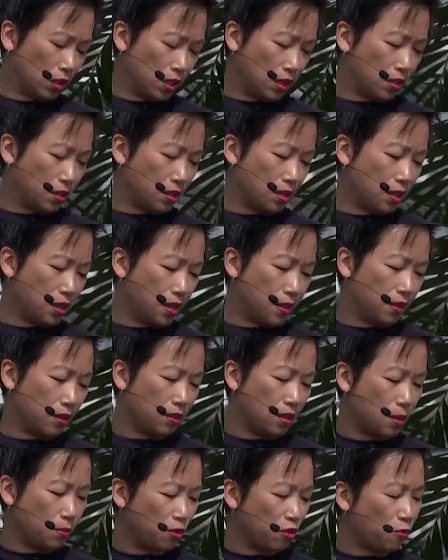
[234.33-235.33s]
leader in the
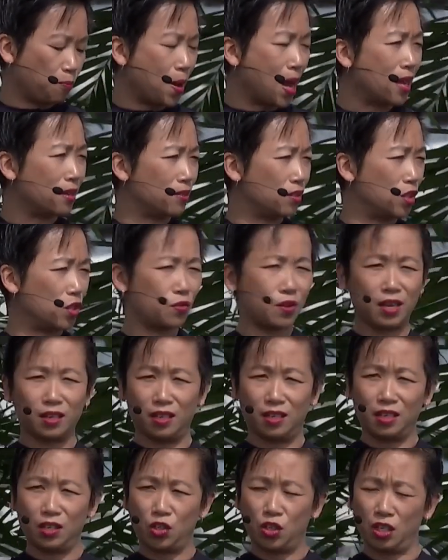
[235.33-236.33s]
number of patents granted
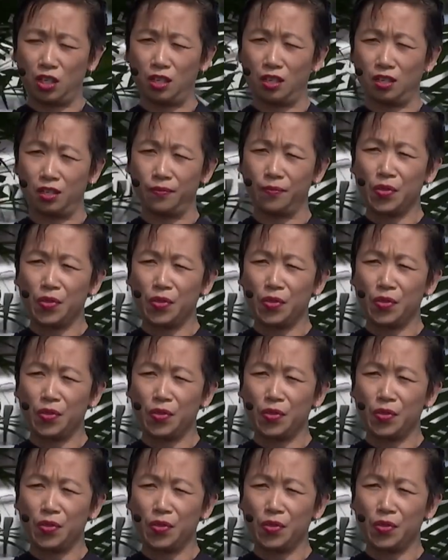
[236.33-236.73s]
each year.